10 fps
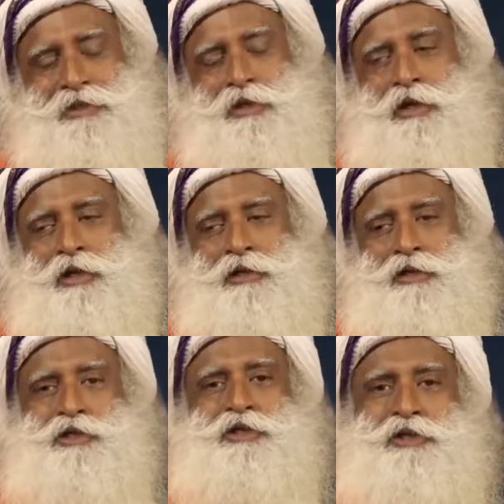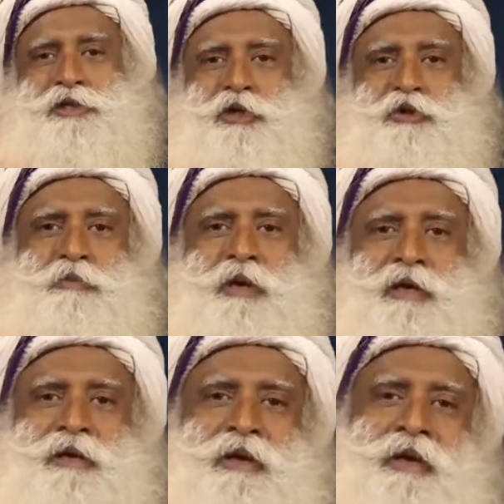not a decision that you
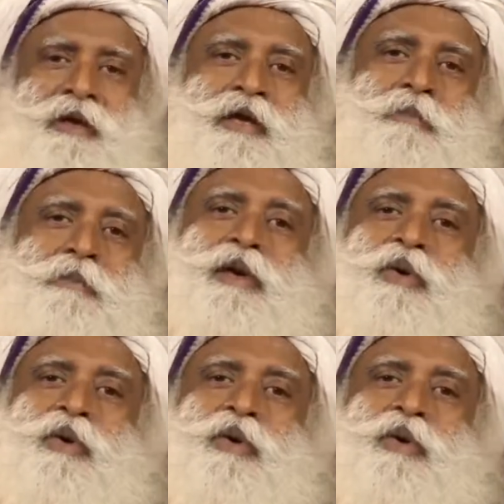make, it may